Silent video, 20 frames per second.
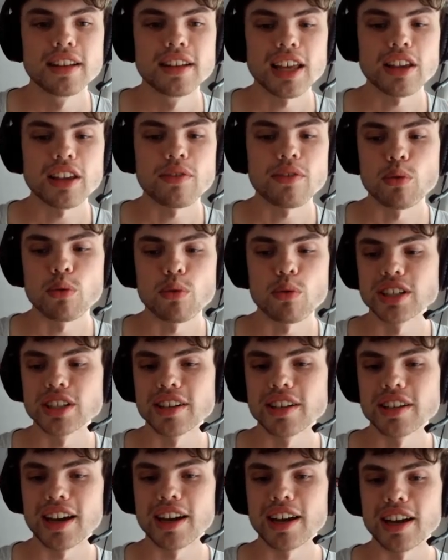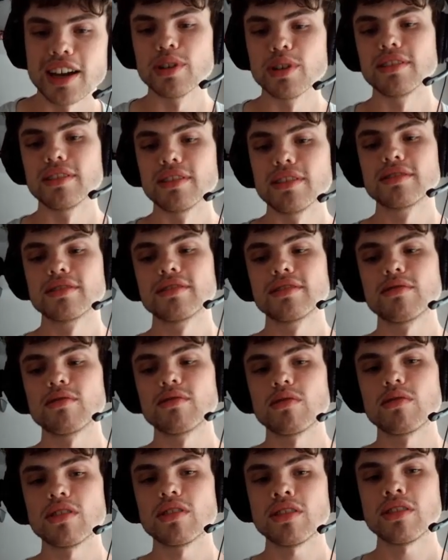Thank you for watching. I will
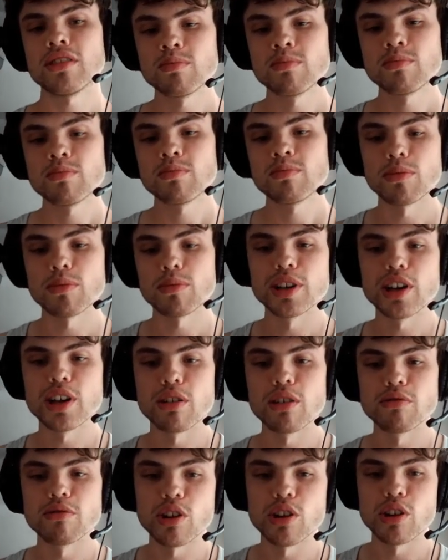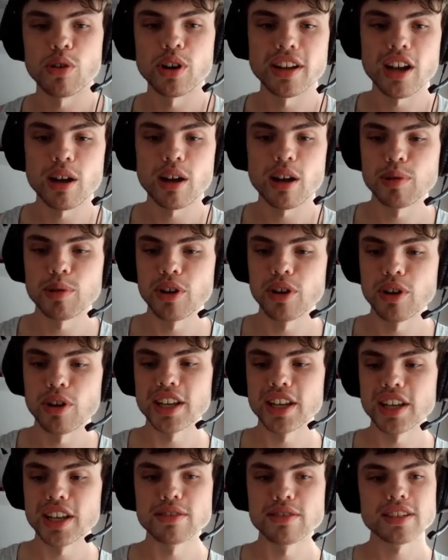probably go record a couple more
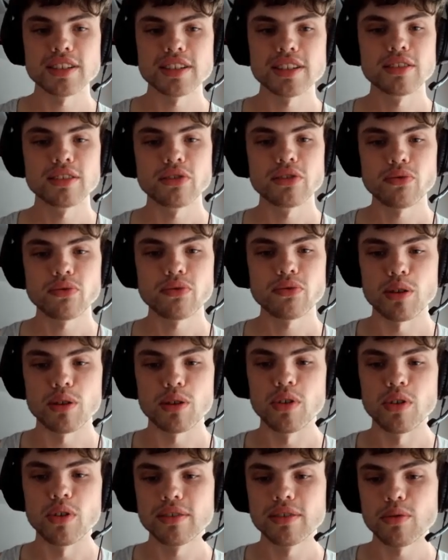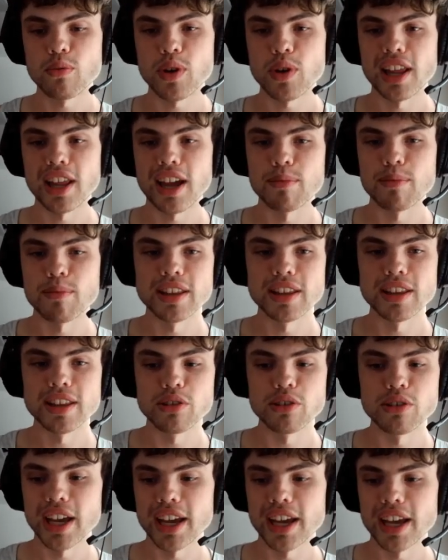videos for while I'm in
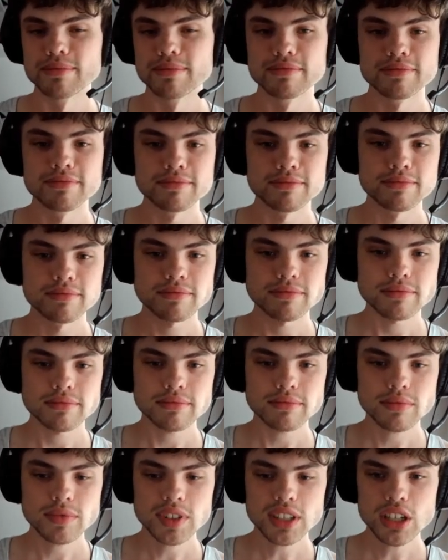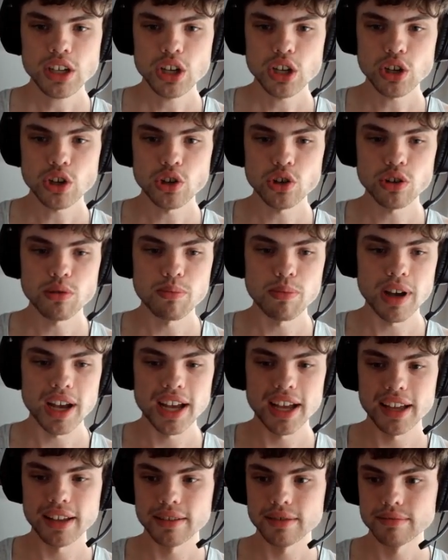the UK.
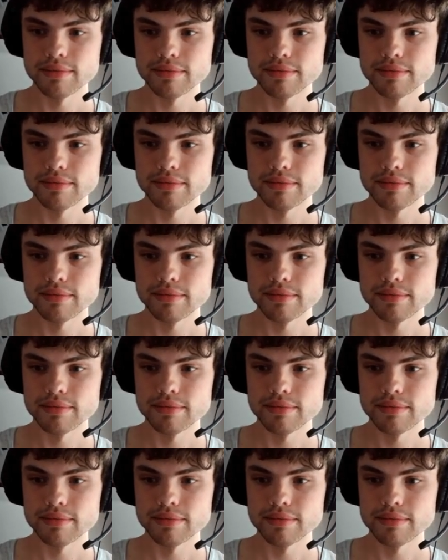Goodbye.